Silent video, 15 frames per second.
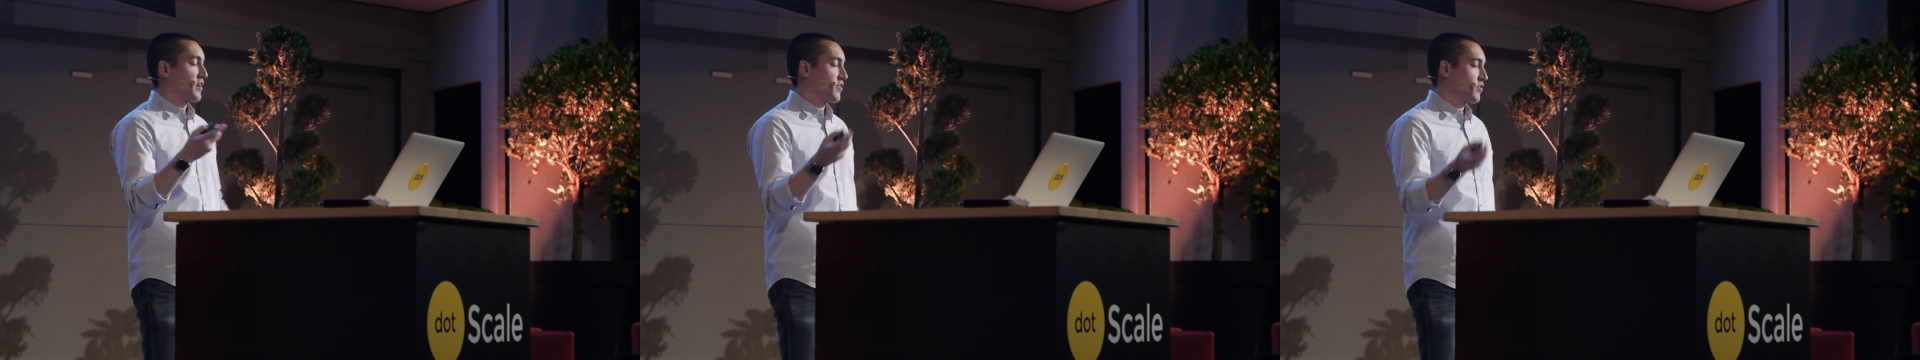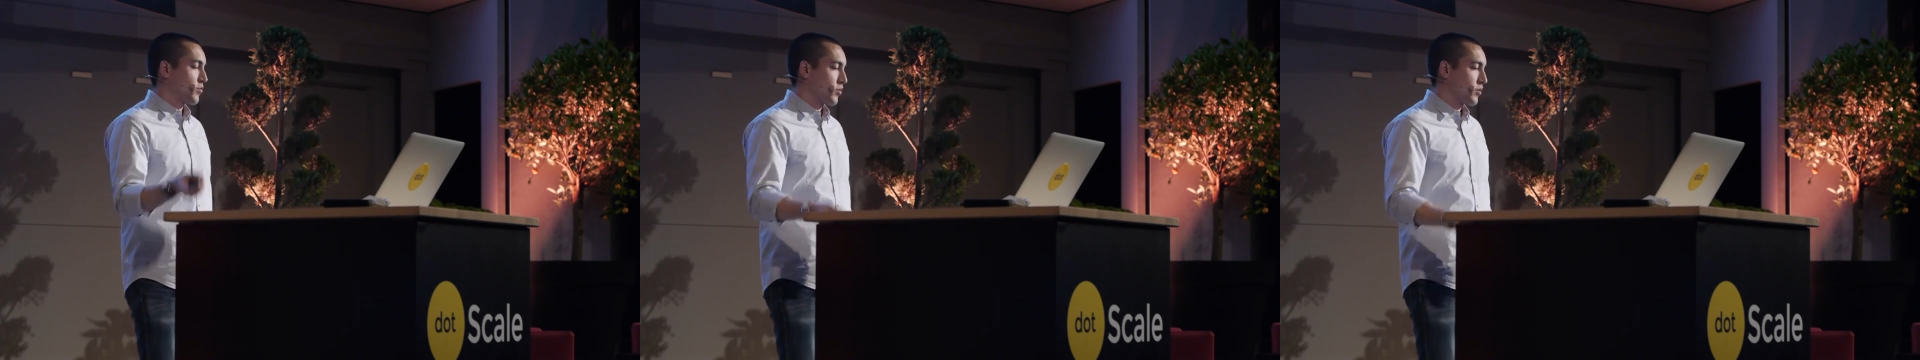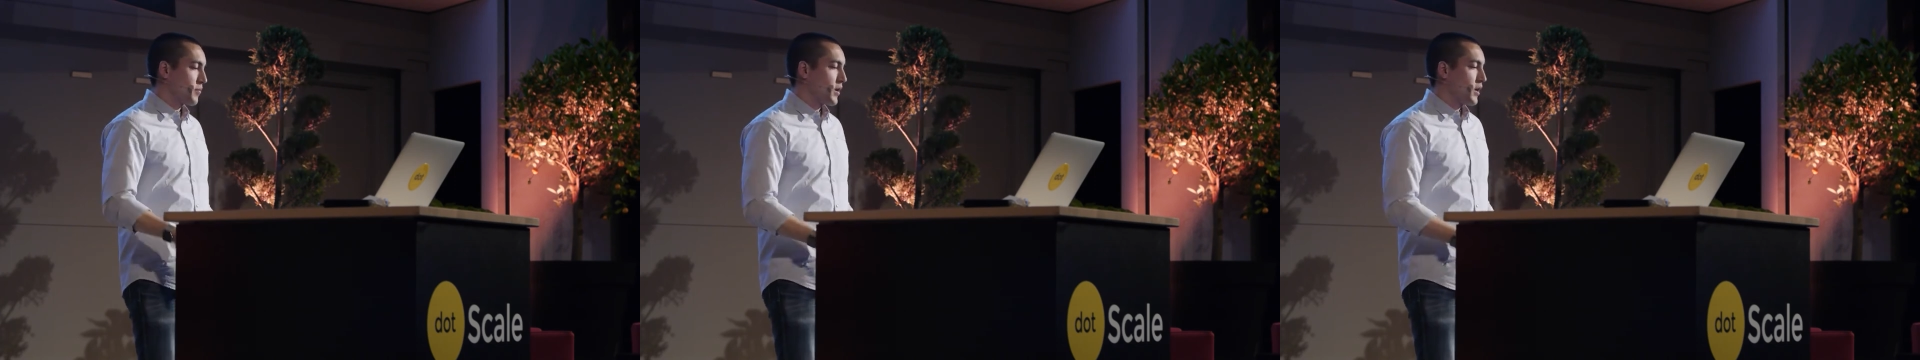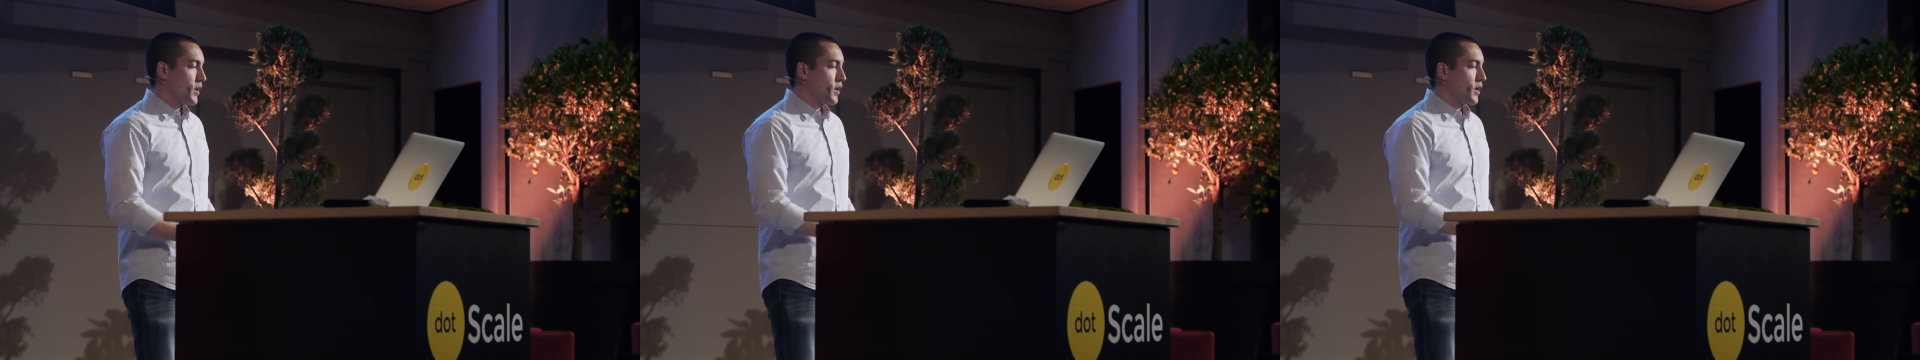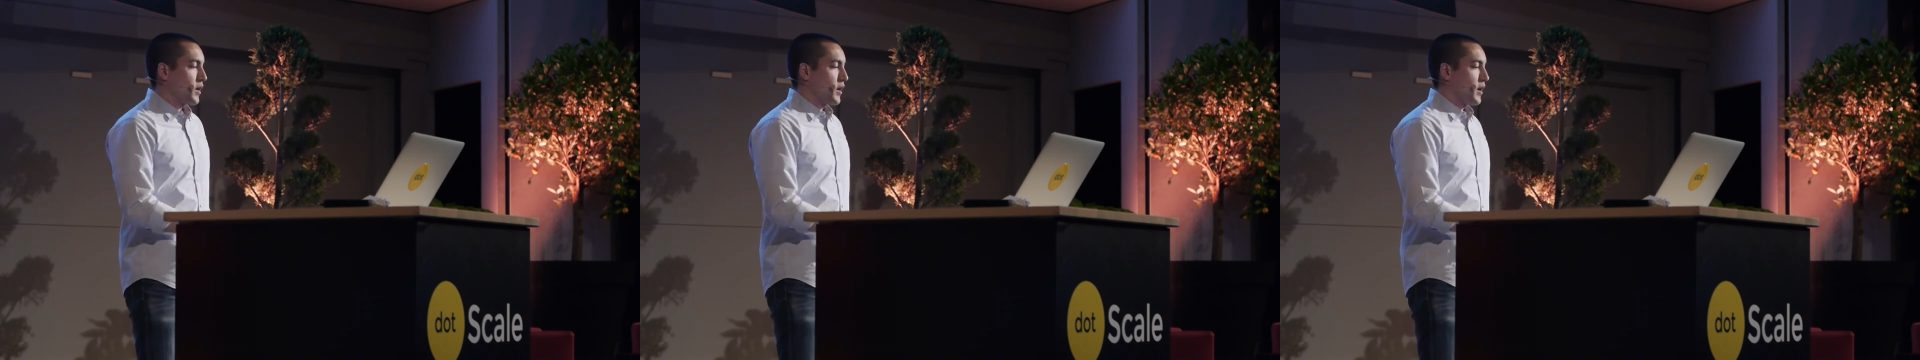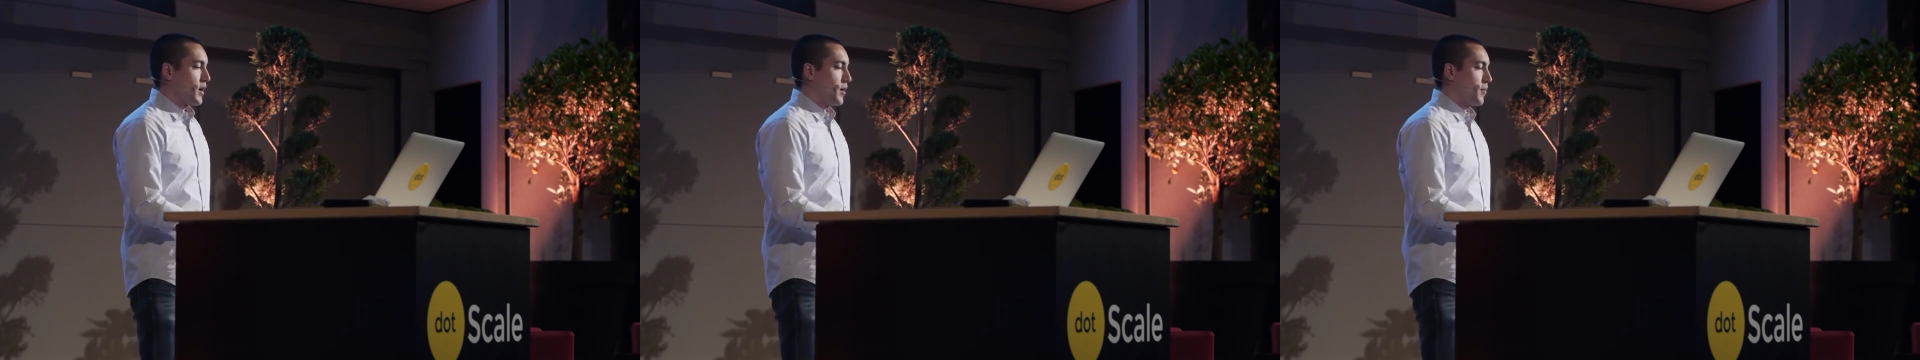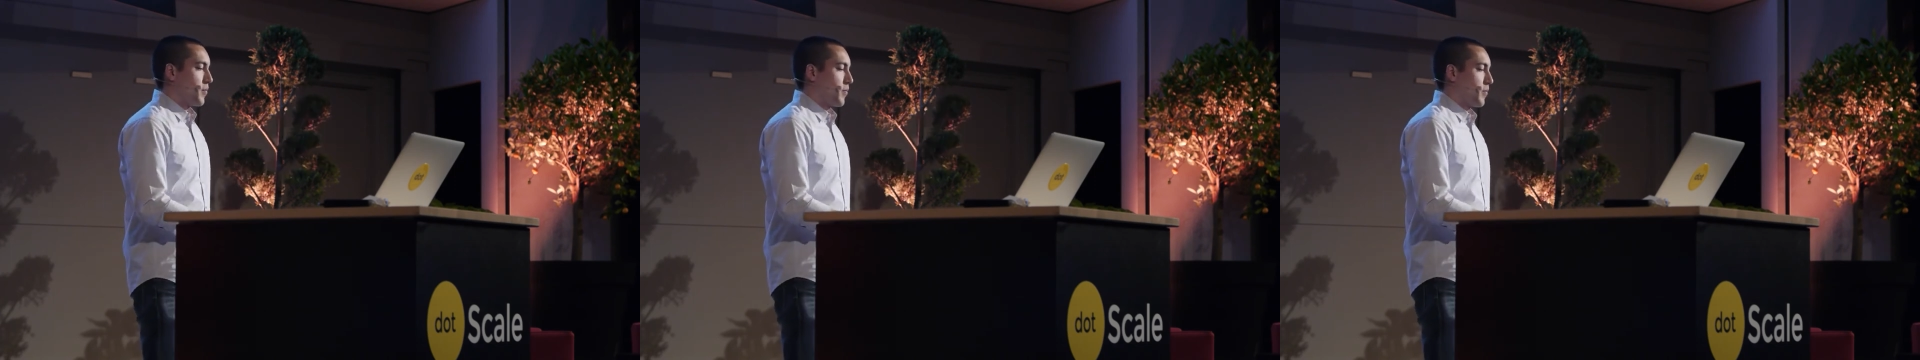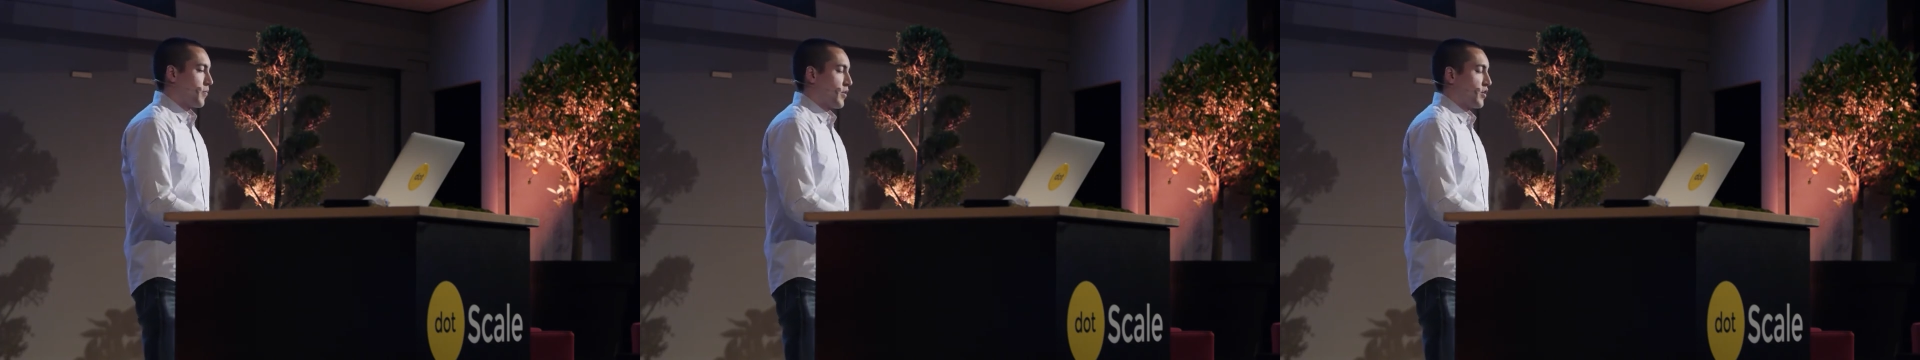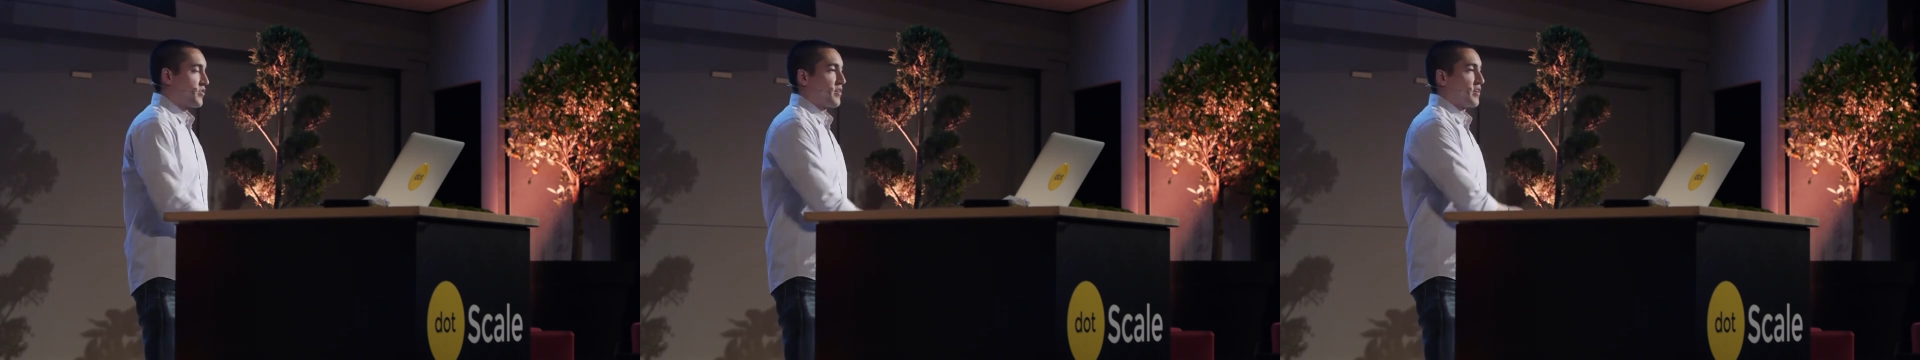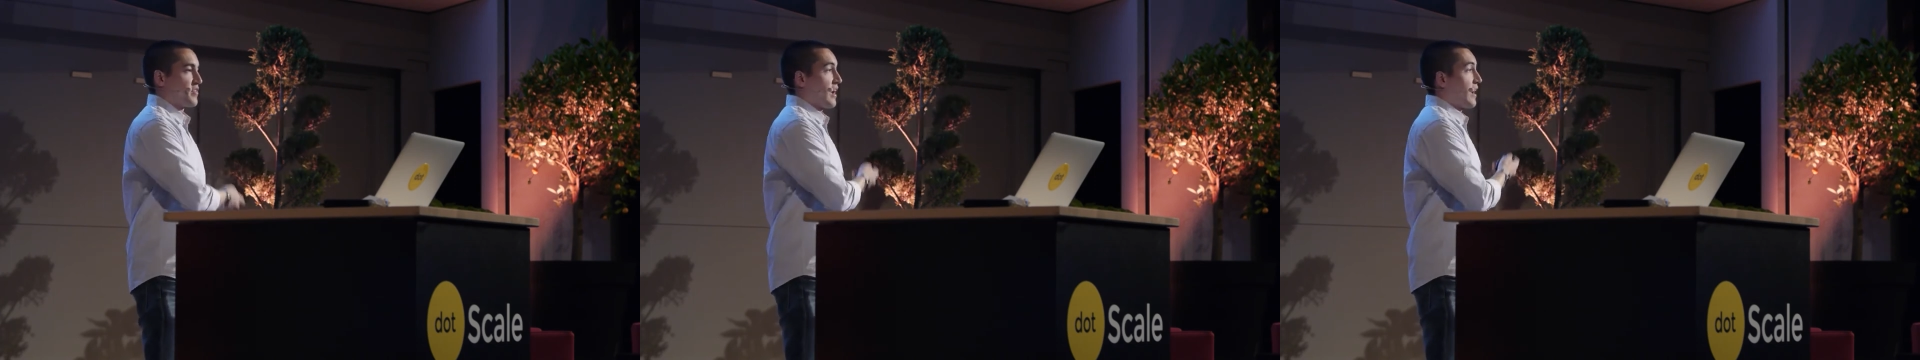store. Um,
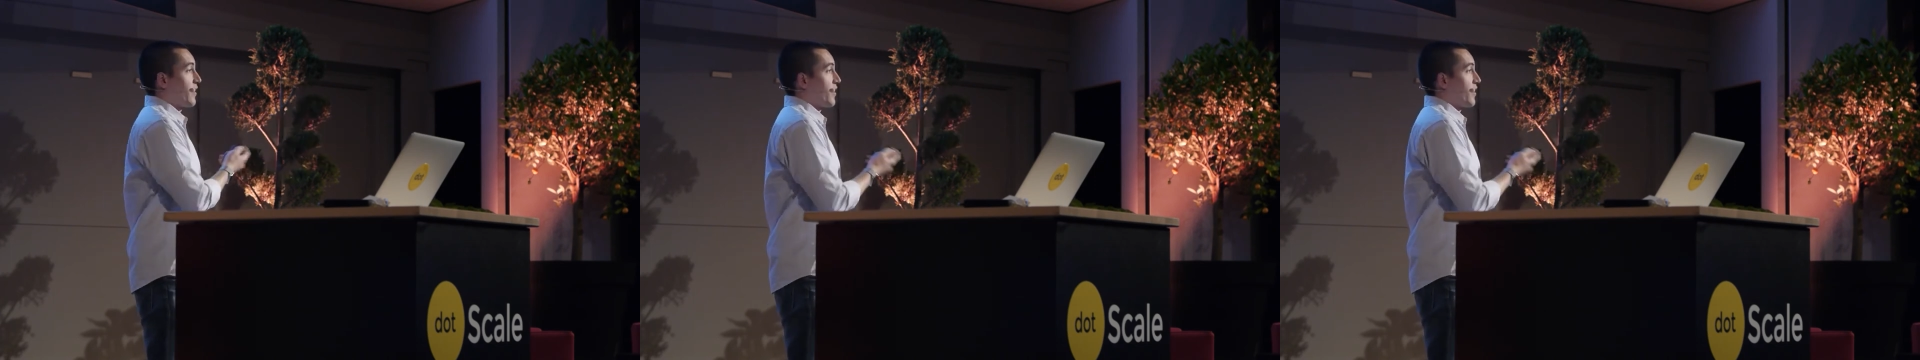it's highly